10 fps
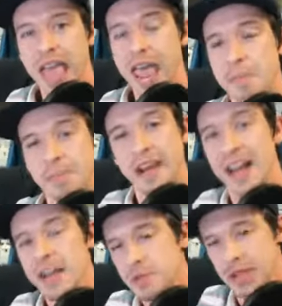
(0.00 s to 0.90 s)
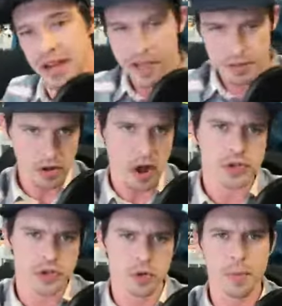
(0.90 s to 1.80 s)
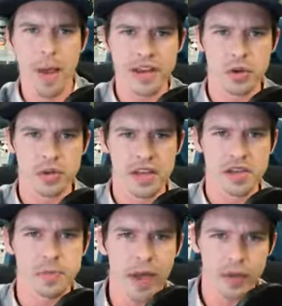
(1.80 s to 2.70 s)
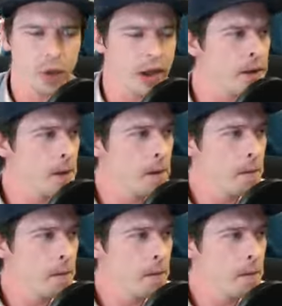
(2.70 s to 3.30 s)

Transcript: And can I also remind you of this, by the way?